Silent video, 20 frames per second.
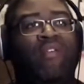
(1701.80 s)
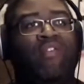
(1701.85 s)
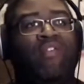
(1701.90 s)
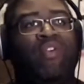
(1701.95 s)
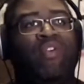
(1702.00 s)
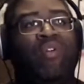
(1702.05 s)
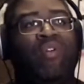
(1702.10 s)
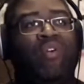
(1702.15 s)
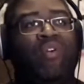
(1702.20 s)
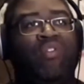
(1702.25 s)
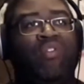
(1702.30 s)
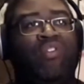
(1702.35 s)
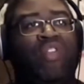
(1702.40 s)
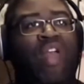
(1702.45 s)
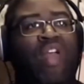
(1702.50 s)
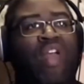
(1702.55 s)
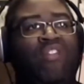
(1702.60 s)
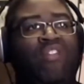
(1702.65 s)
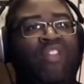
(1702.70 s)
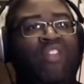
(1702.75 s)
solo
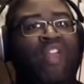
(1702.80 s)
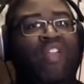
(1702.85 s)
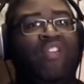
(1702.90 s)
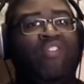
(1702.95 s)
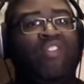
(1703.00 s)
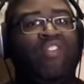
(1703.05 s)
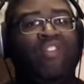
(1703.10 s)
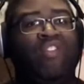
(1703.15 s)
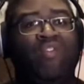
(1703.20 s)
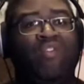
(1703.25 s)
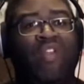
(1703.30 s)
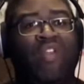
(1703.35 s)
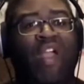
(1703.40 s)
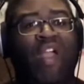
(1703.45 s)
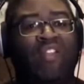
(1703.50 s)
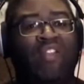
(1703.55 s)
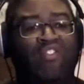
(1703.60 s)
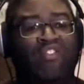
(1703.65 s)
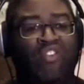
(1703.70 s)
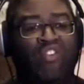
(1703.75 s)
assassination. You've
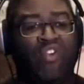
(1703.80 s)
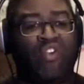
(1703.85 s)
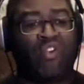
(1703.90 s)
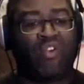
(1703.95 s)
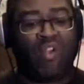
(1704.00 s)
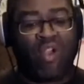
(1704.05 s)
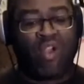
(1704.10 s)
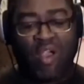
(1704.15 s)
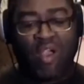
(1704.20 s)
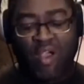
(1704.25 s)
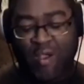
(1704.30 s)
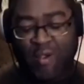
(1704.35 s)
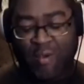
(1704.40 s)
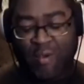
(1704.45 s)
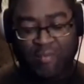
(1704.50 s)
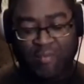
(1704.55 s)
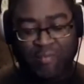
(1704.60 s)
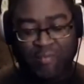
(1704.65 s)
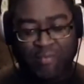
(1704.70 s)
got your. It